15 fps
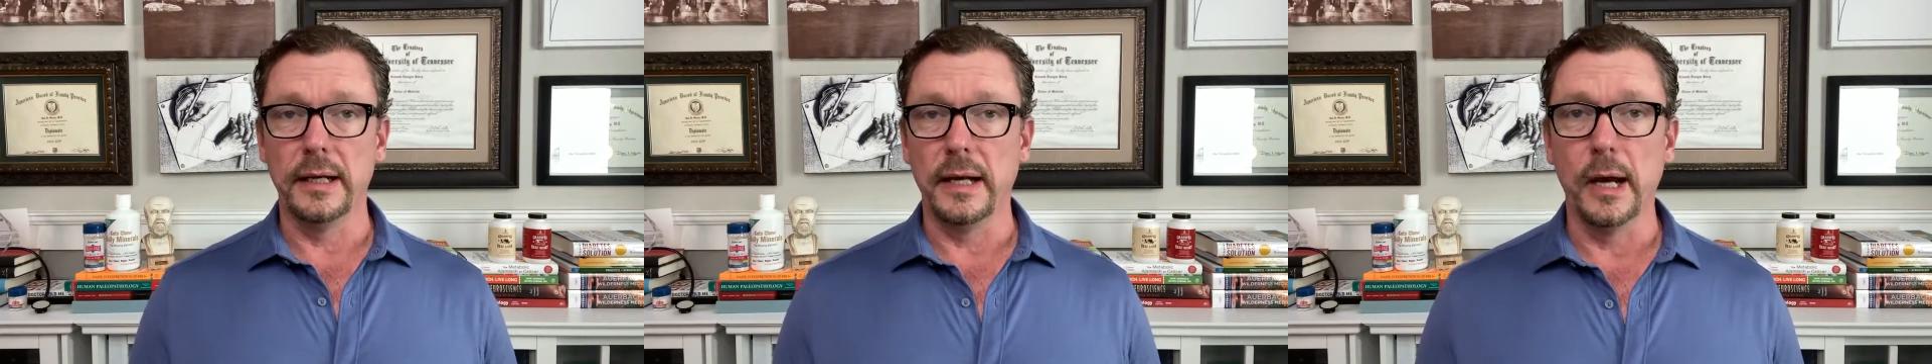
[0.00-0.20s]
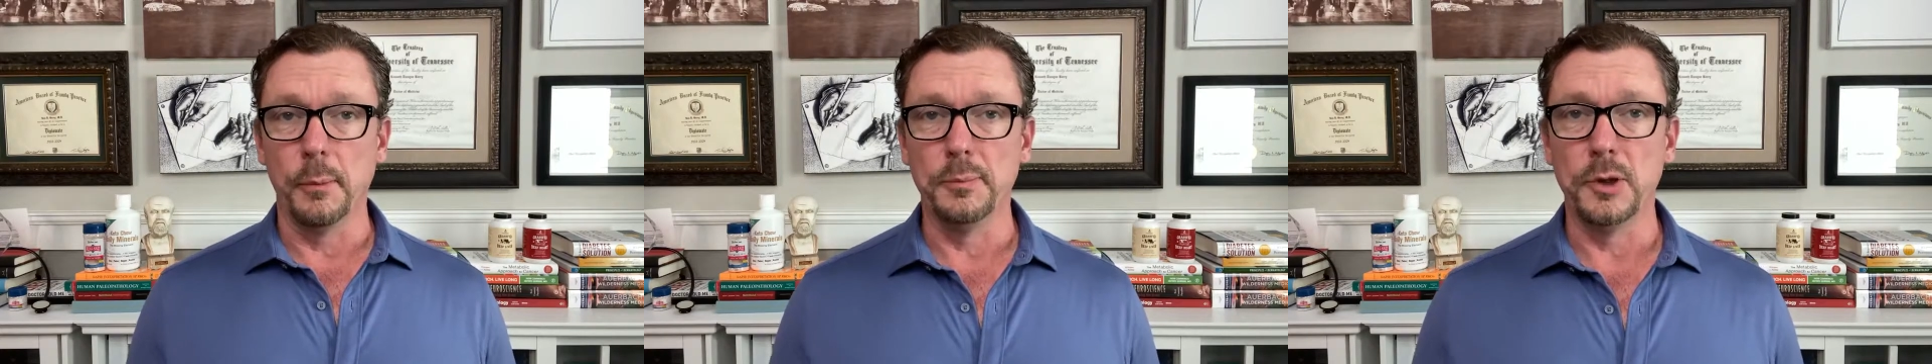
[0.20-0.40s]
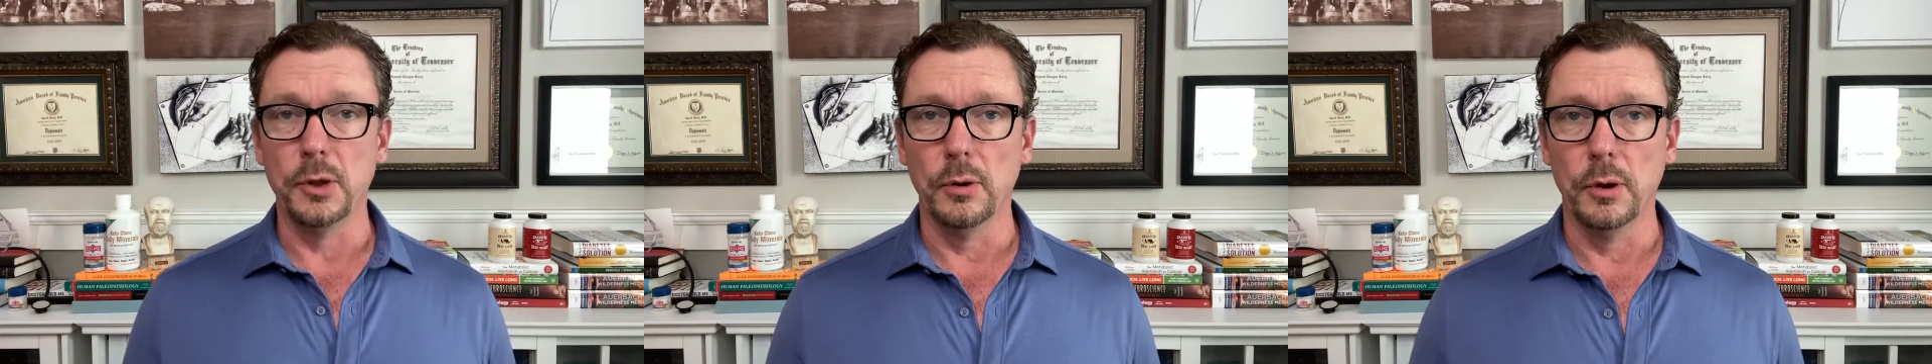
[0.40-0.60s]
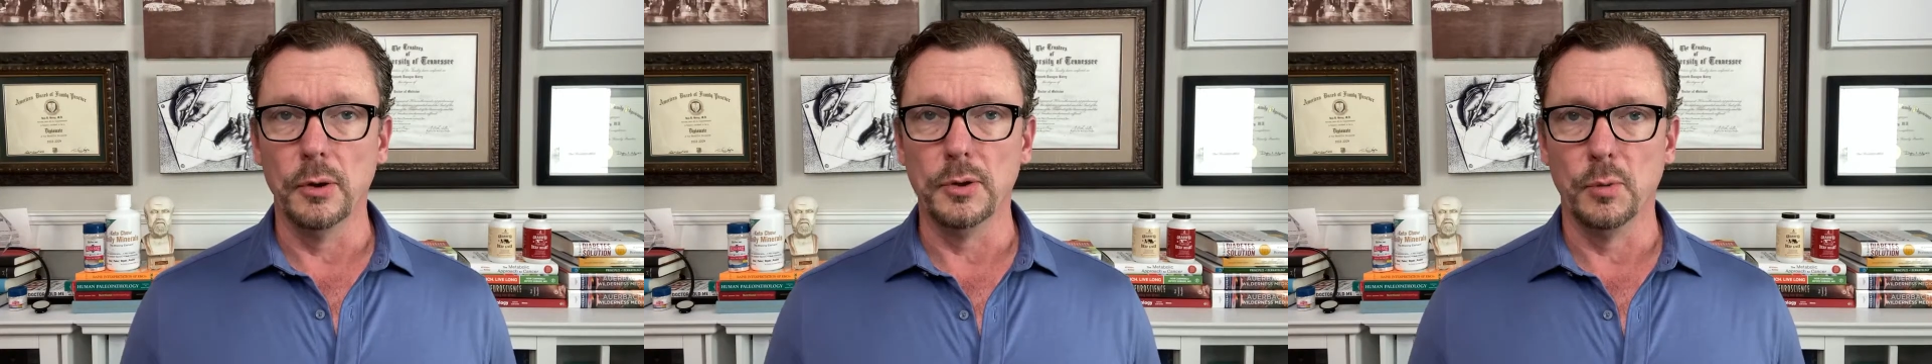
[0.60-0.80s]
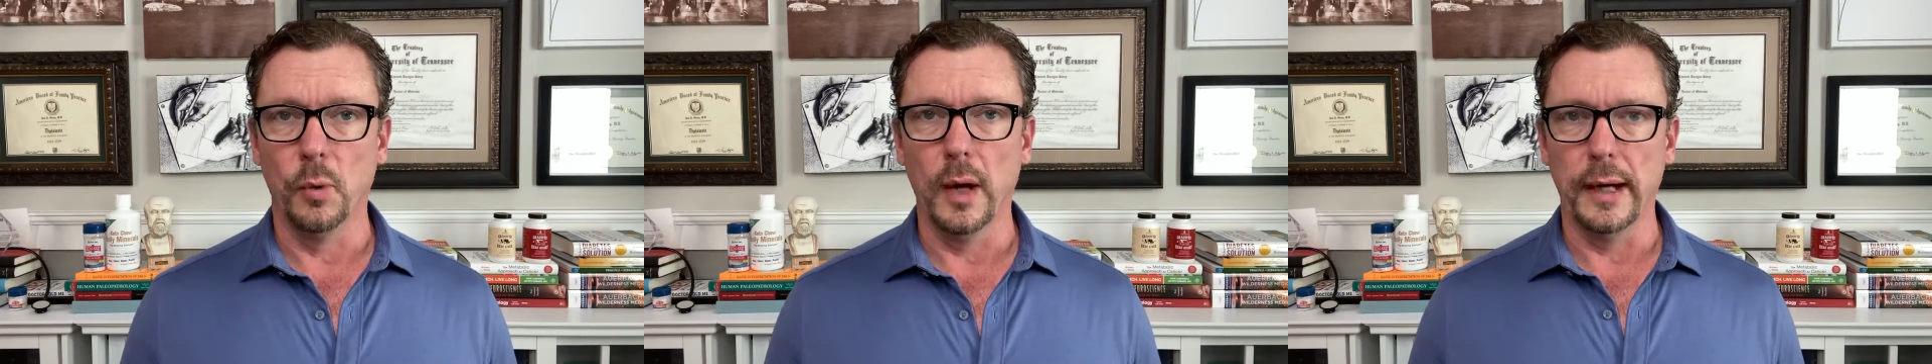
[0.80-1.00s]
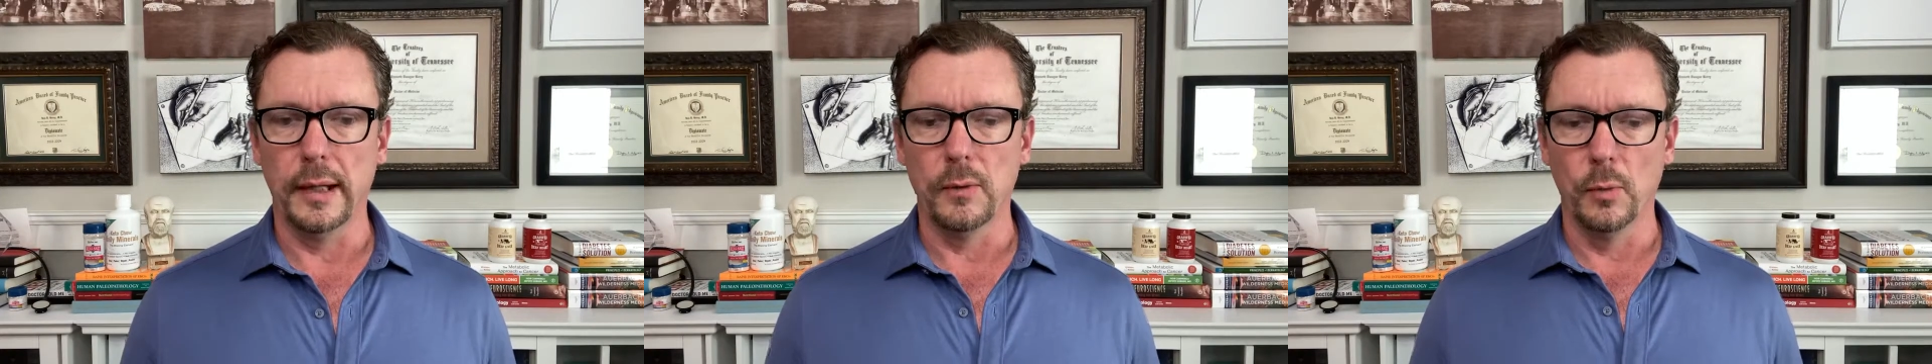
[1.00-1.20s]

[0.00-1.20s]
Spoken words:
helps you lose weight.